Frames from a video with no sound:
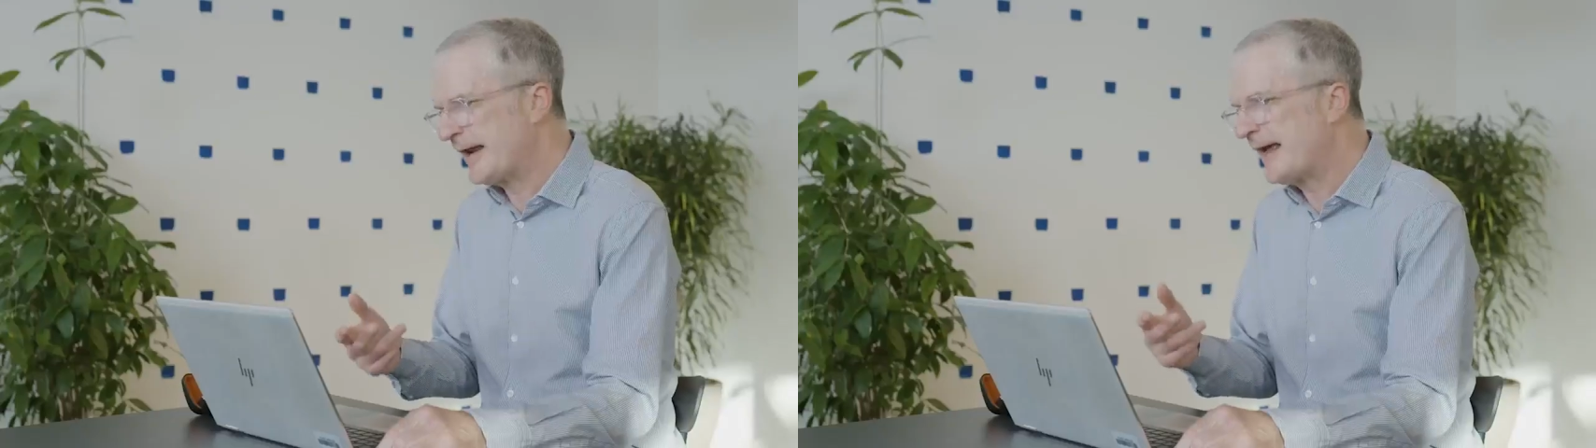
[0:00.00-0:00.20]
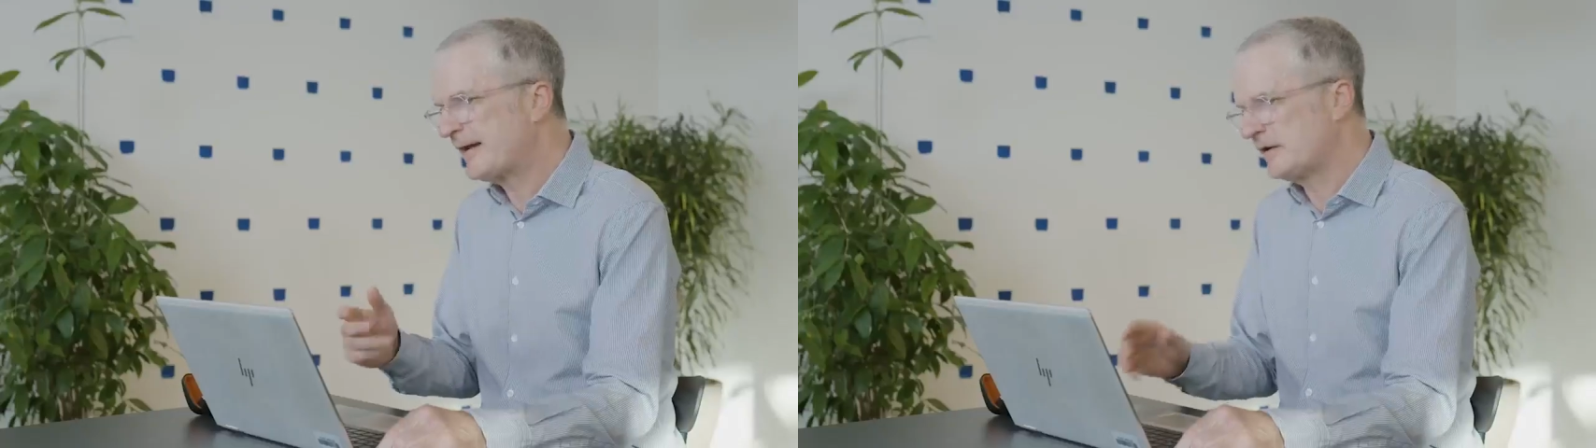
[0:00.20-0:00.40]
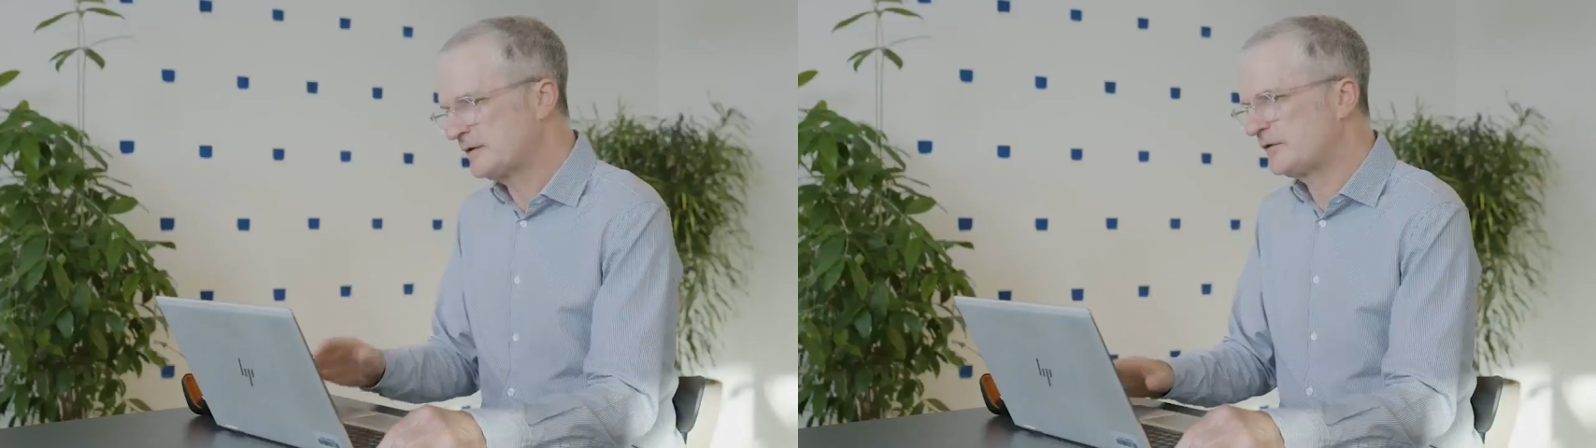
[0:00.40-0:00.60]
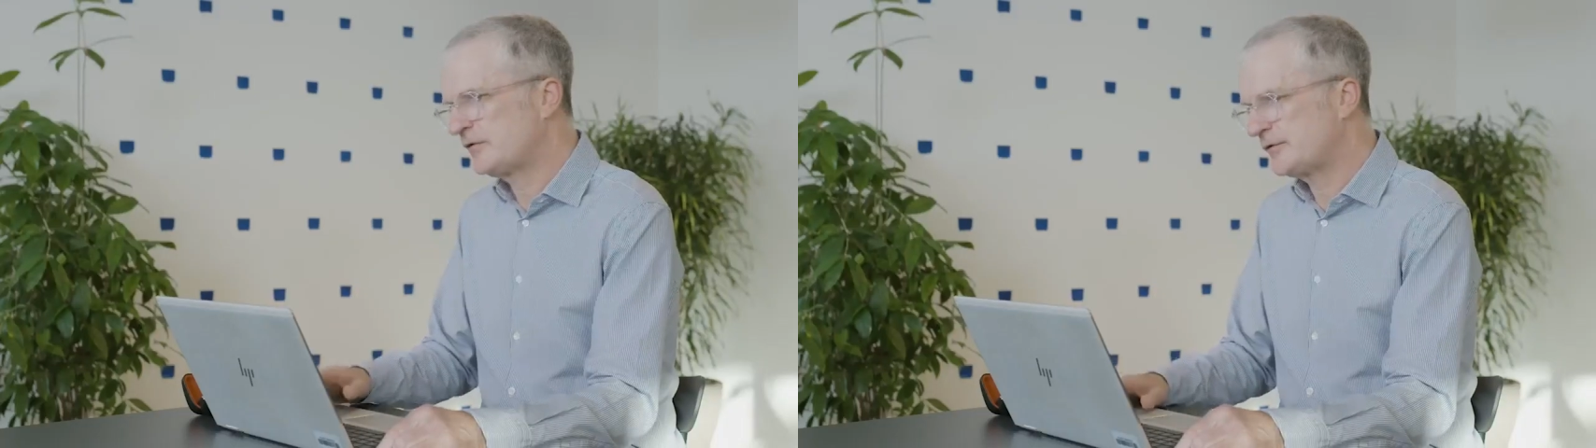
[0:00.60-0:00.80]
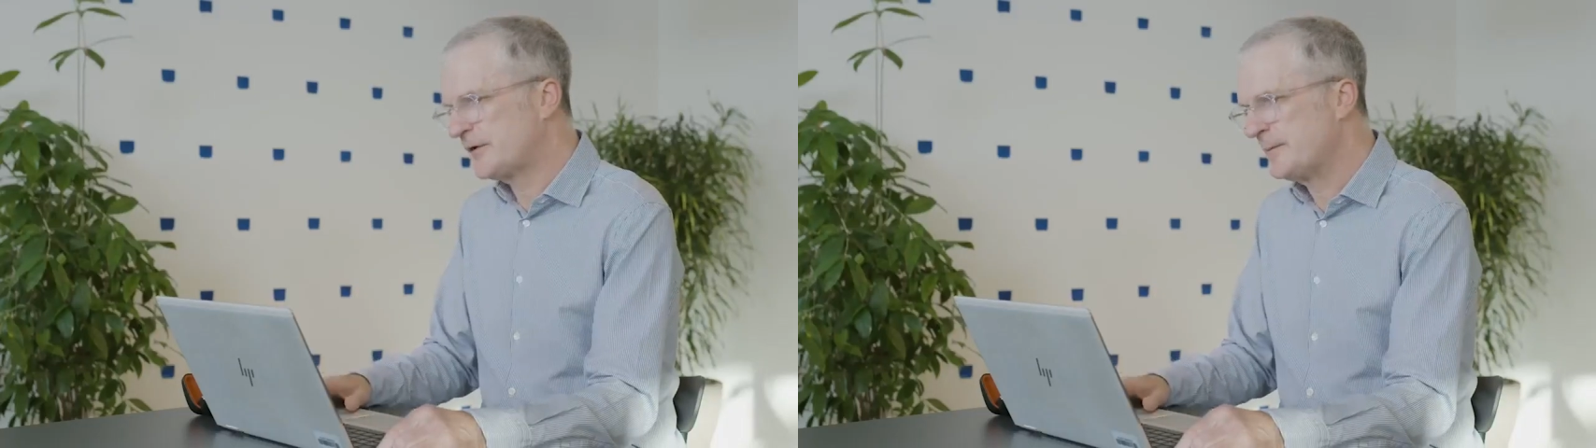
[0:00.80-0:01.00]
and
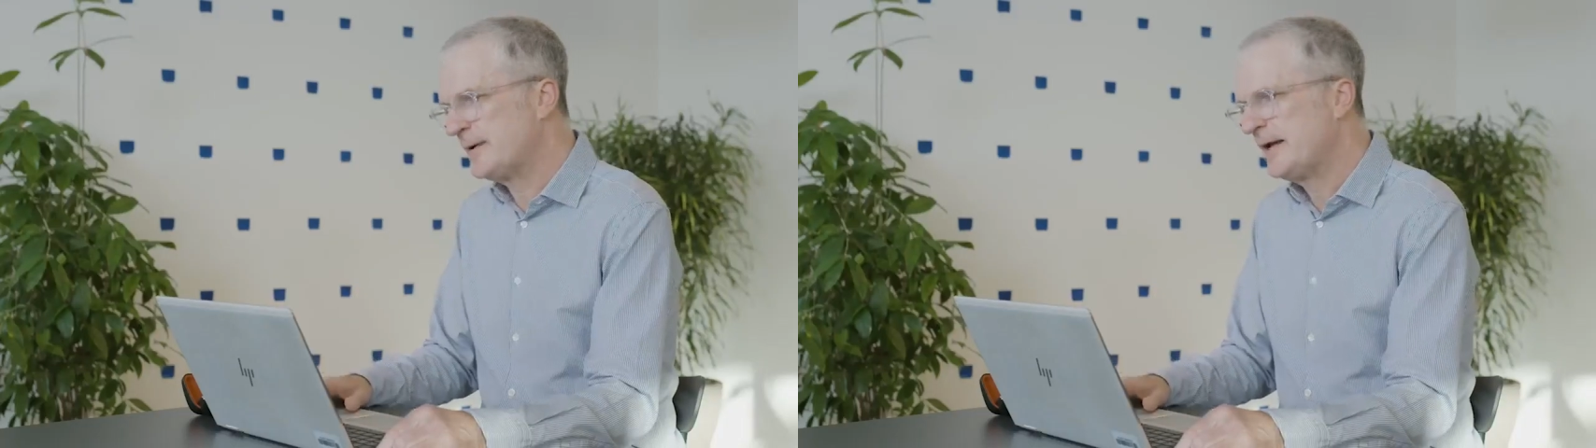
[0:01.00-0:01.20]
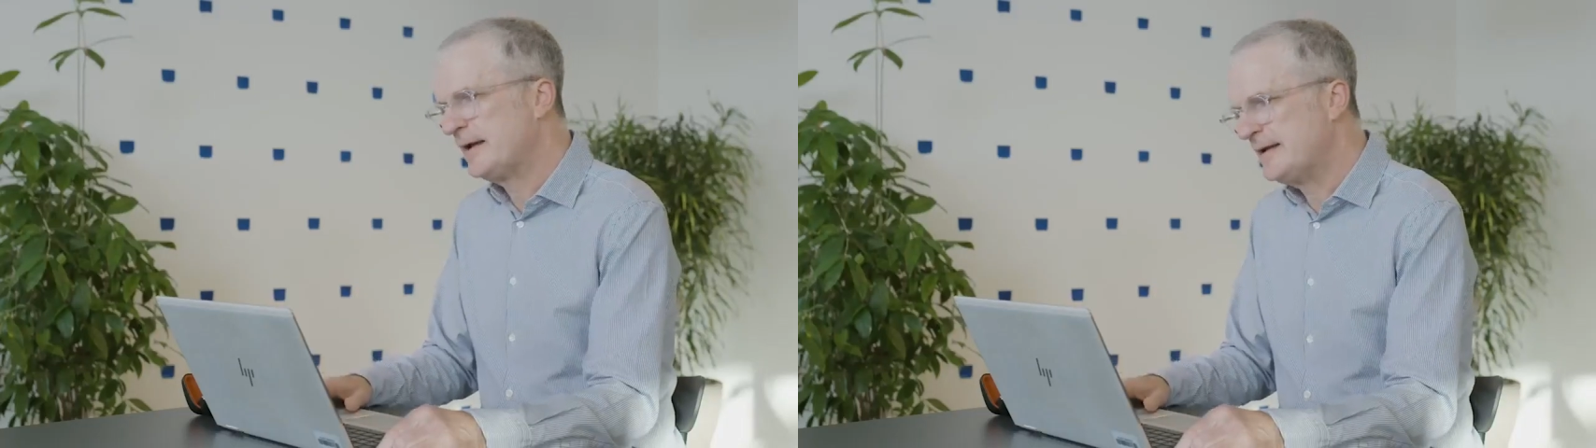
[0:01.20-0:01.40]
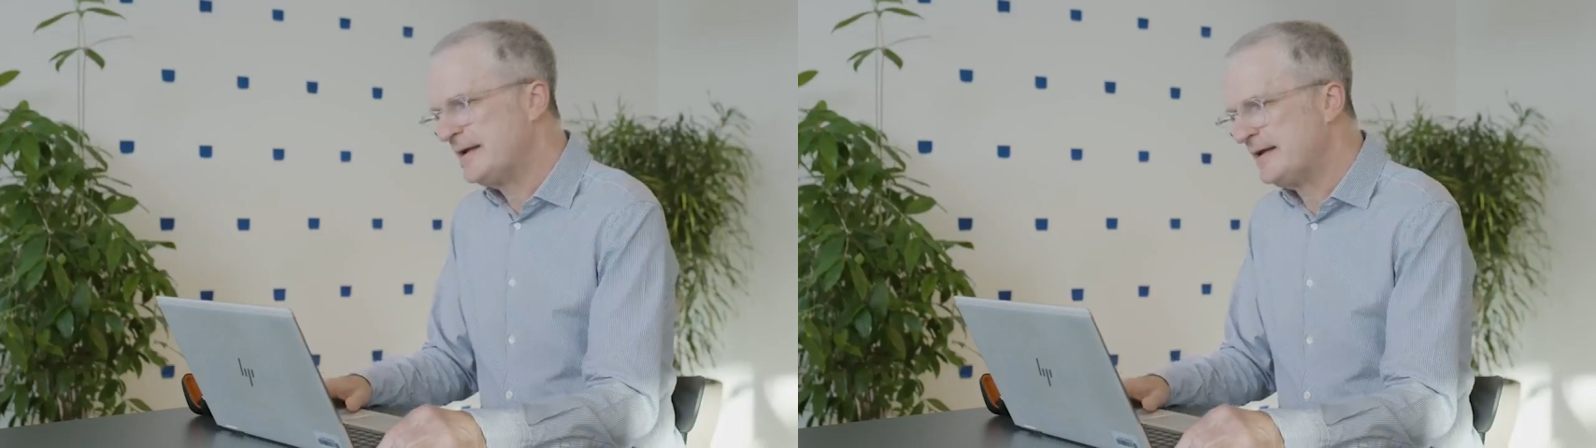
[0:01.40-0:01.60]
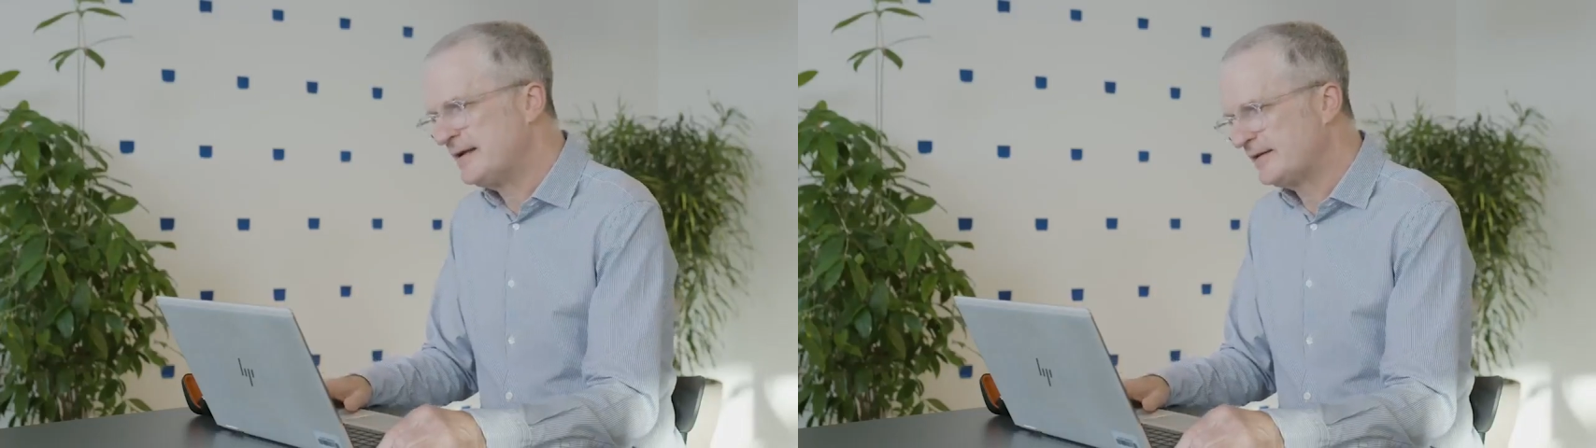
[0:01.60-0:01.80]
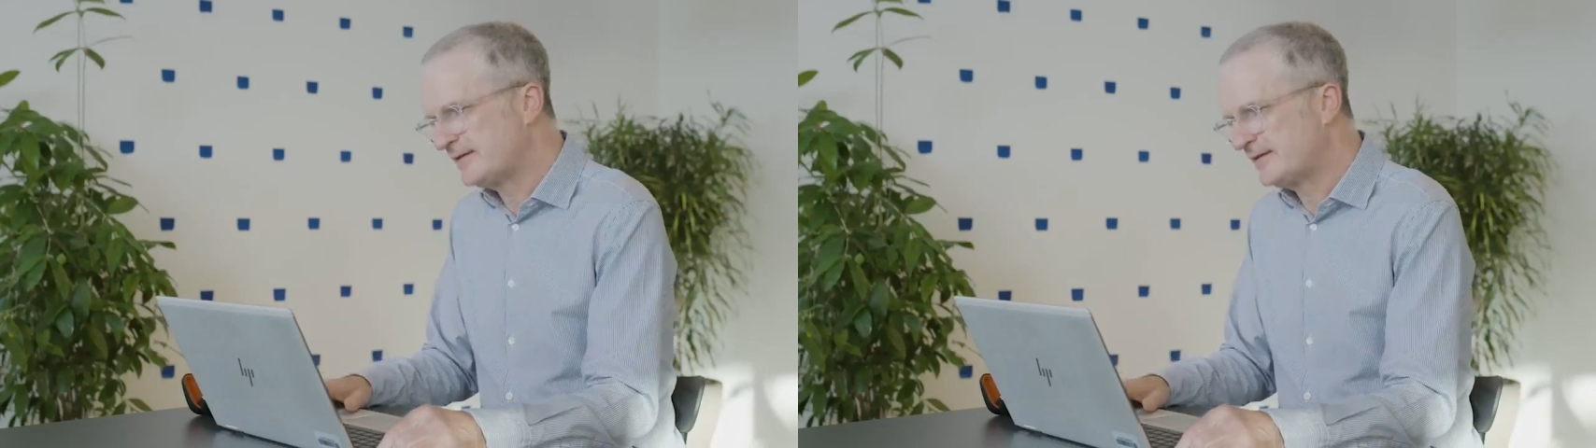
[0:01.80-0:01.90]
adults from needing